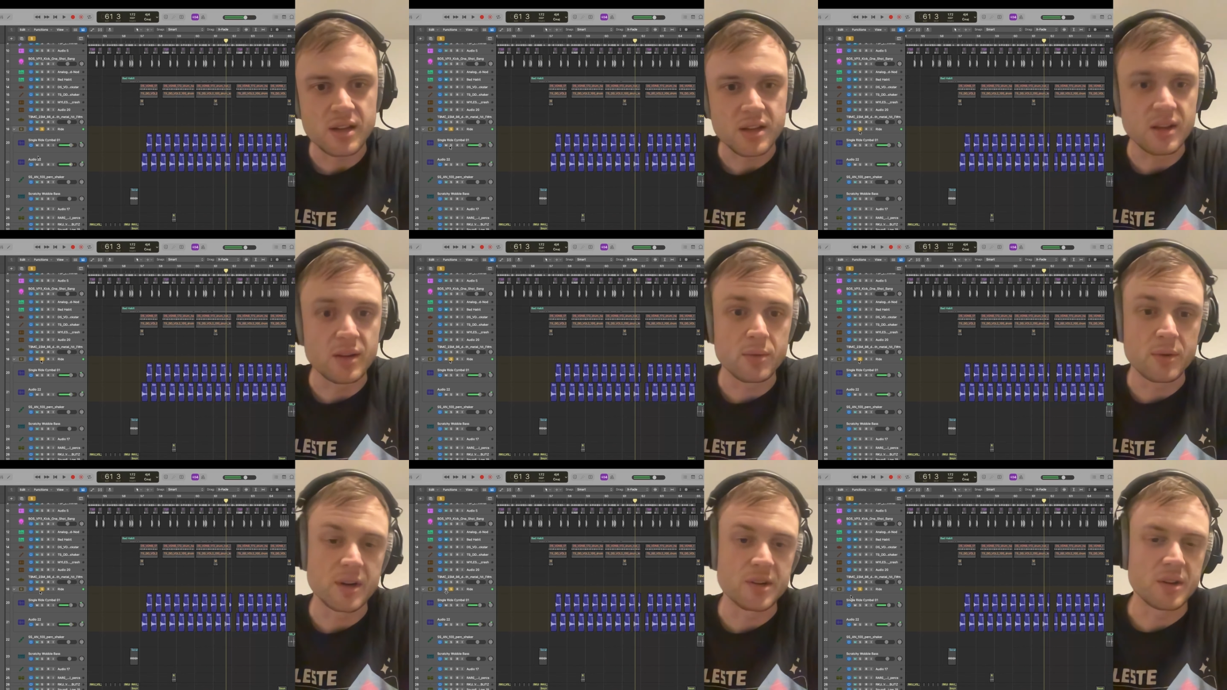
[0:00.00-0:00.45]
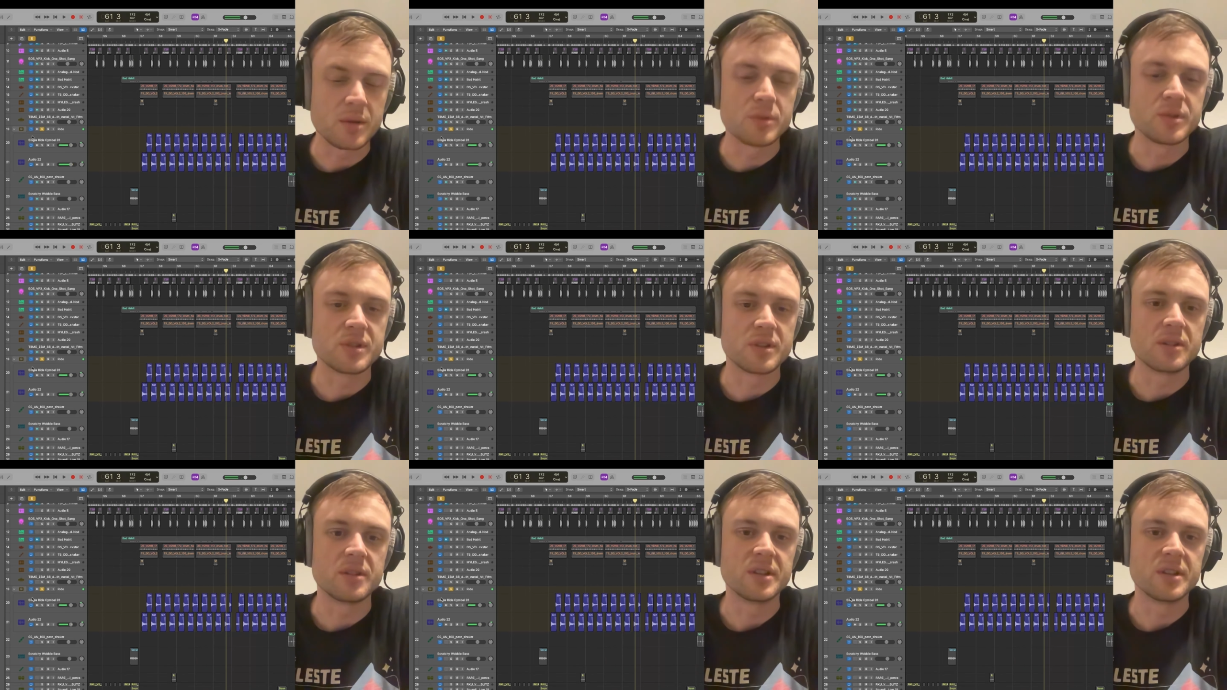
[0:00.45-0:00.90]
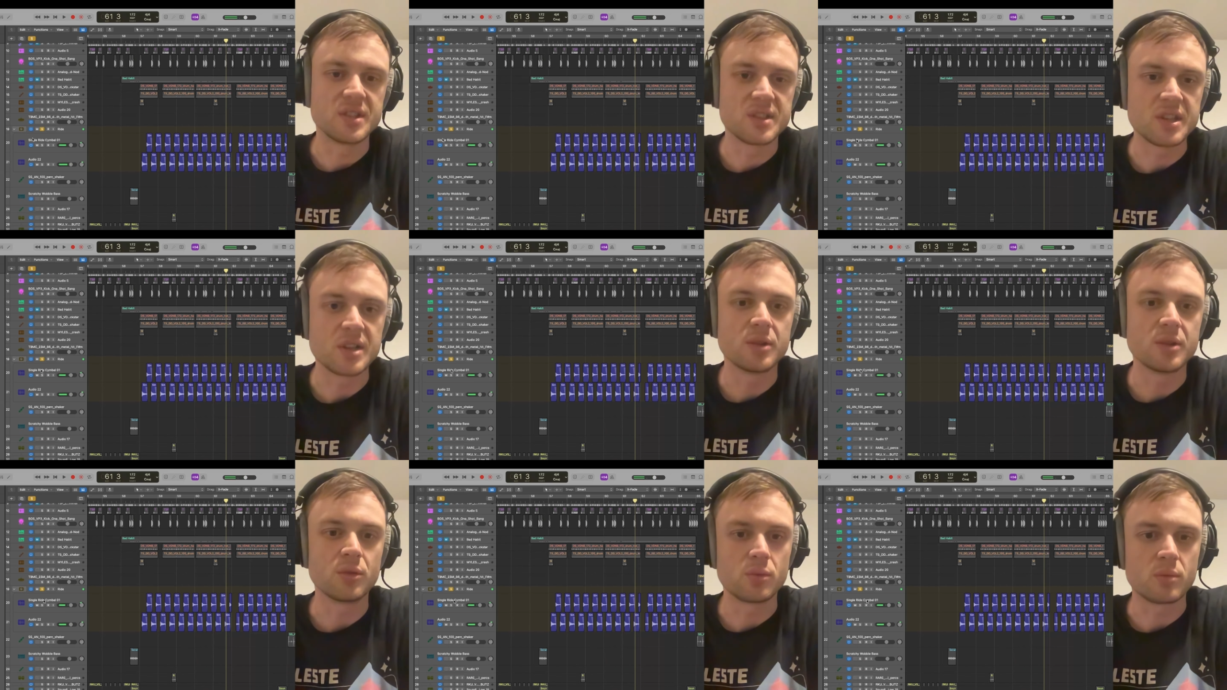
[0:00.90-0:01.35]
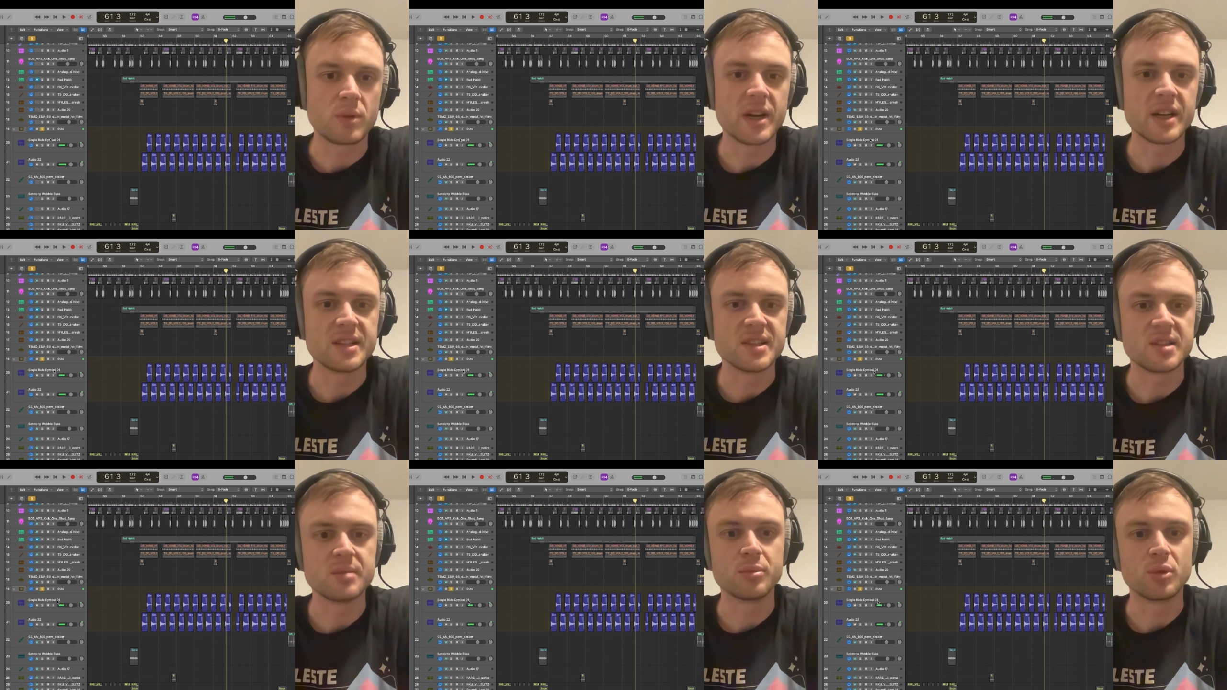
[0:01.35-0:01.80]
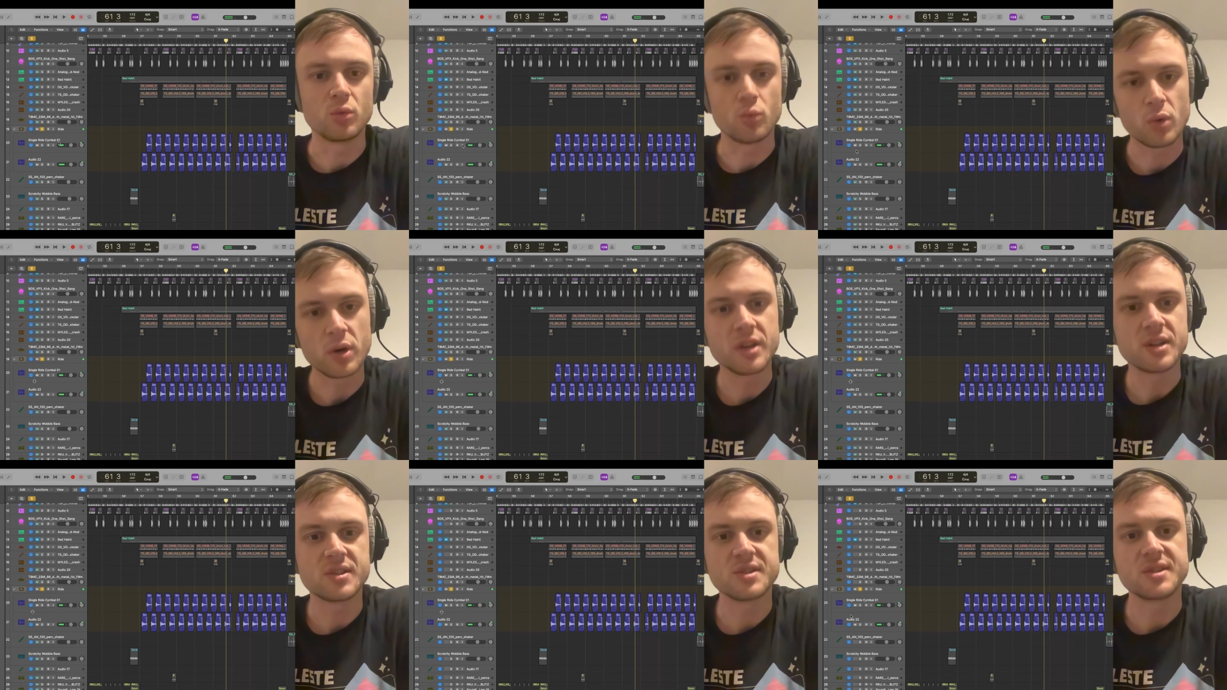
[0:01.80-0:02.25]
and there was literally single ride cymbal 1,